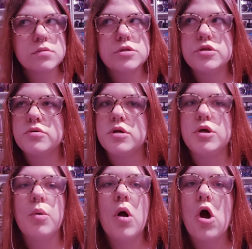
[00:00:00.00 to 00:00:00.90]
Dude,
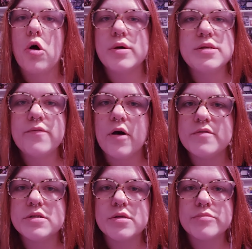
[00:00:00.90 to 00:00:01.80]
you are always involved
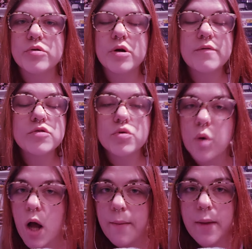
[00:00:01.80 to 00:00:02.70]
in some sort of
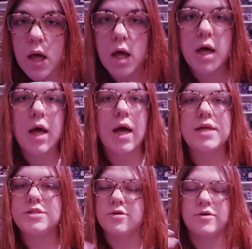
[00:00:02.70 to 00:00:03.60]
drama. I
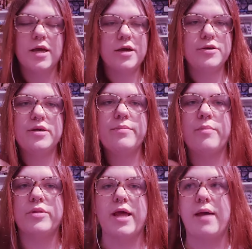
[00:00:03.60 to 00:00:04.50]
don't get how you keep up
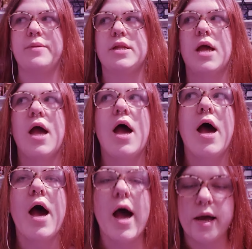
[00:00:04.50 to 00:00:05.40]
with that. I mean,
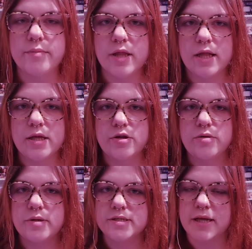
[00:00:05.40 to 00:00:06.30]
I'm glad that you do
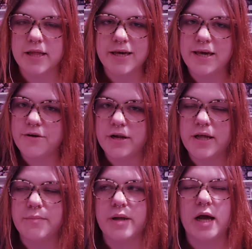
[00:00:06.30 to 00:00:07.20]
because I like hearing
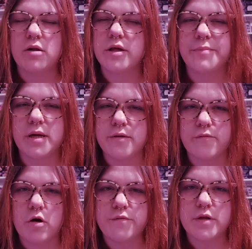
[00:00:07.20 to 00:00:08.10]
it, but I don't like being
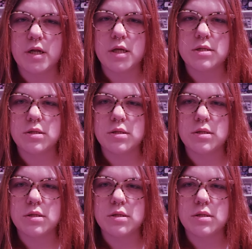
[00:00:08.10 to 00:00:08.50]
involved in it.